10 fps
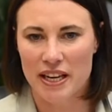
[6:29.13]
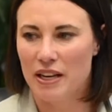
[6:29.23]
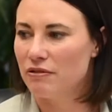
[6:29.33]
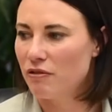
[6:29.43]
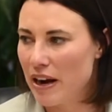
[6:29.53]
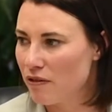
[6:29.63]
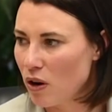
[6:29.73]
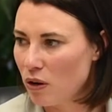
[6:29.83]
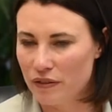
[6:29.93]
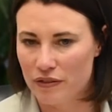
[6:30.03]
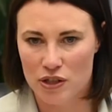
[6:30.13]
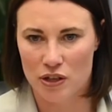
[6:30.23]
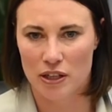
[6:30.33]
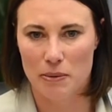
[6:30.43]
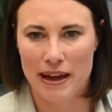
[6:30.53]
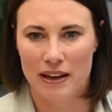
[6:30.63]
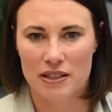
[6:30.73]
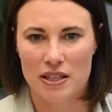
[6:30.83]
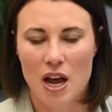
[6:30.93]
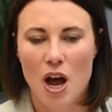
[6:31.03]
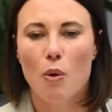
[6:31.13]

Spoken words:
to get a rent roll of a certain amount.